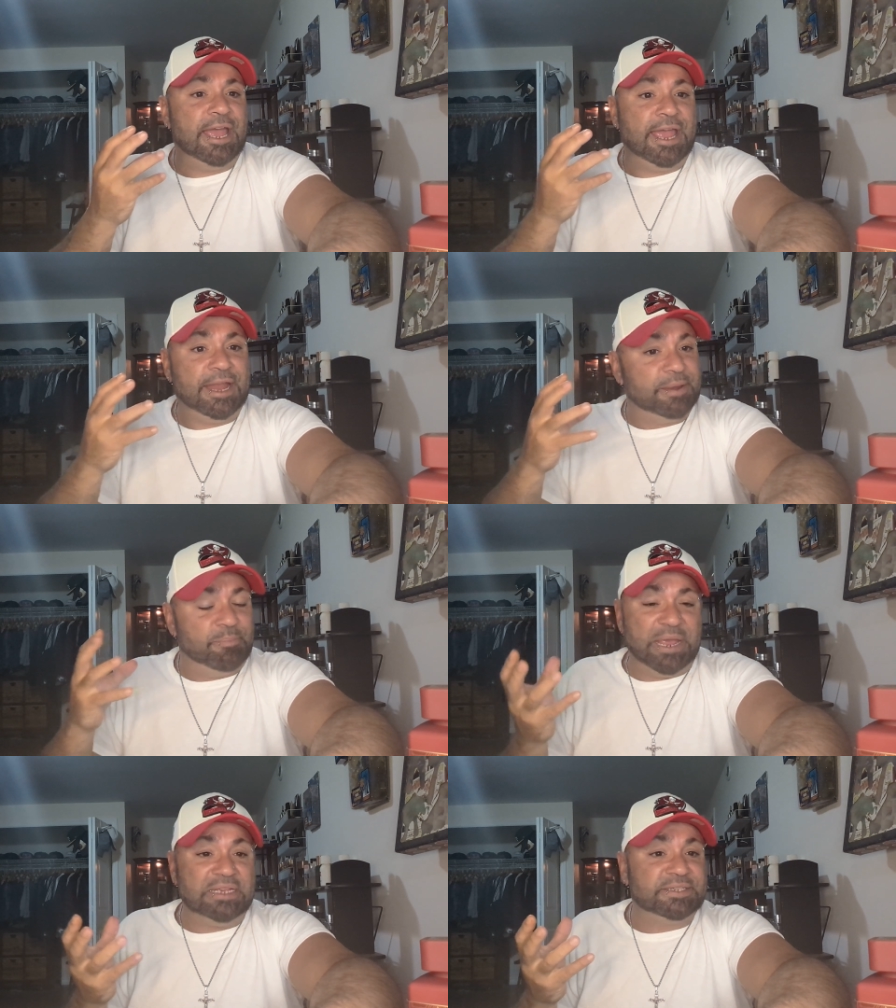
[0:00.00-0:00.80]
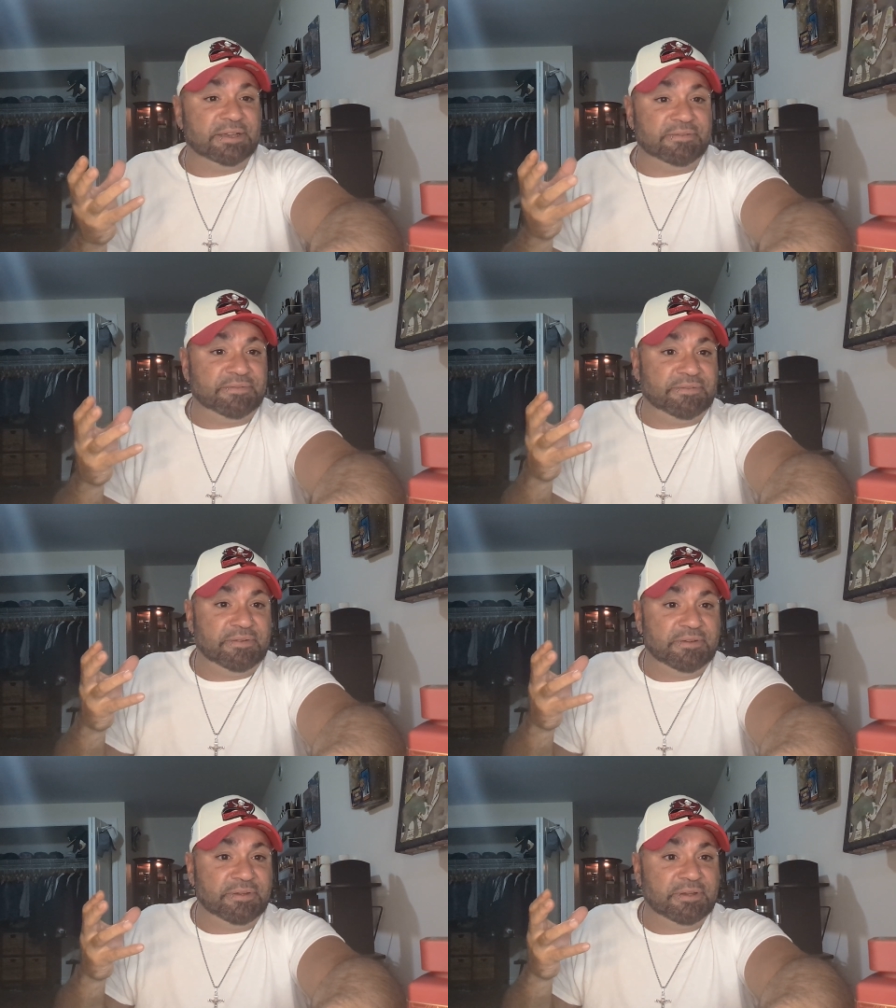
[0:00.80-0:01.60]
and a base
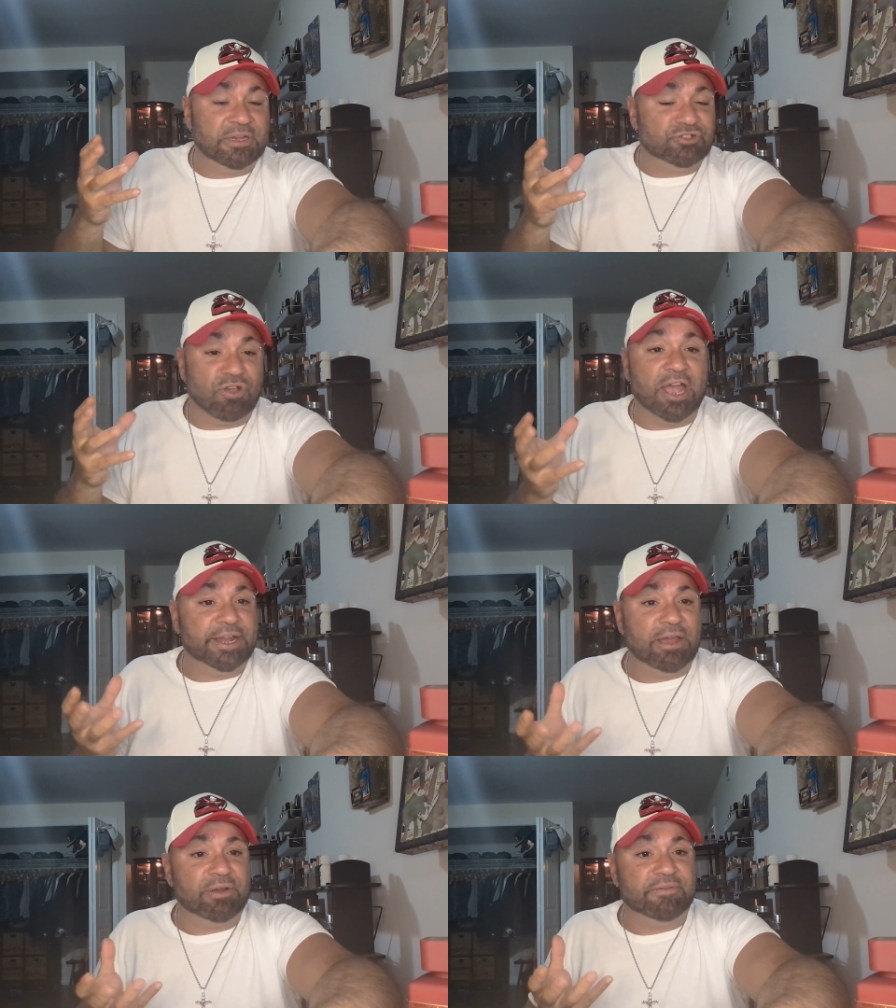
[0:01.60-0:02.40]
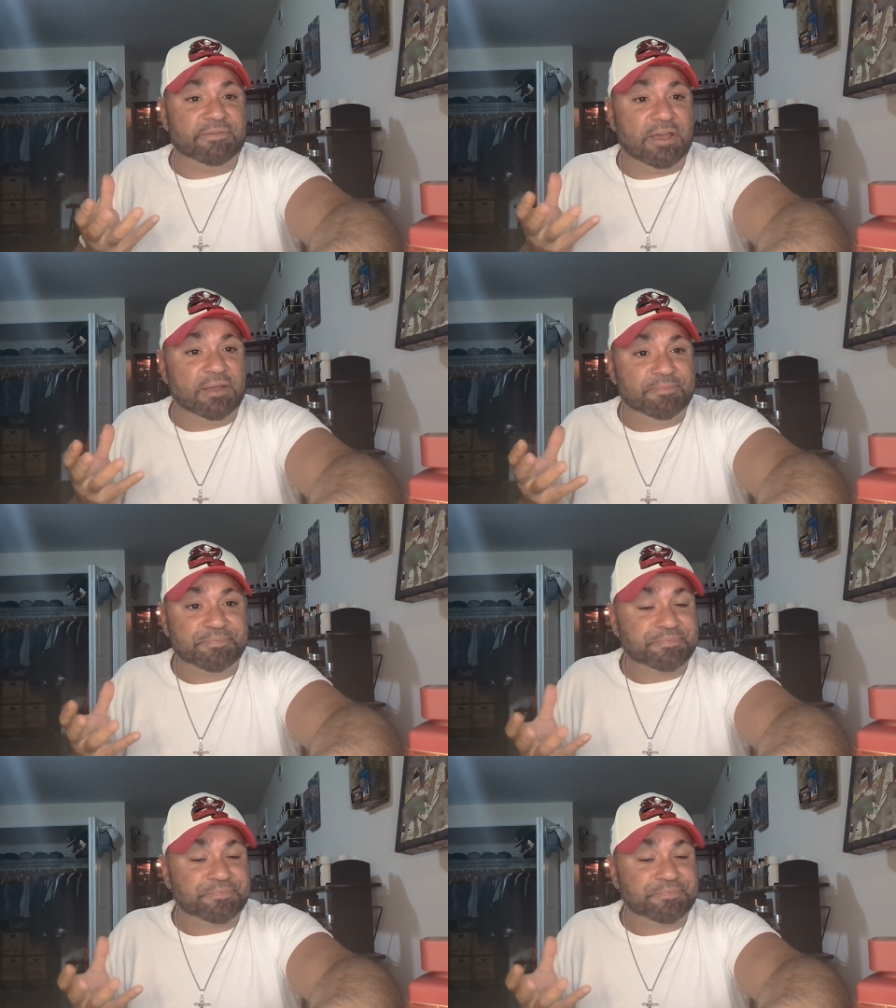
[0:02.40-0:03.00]
of a dry down of uh,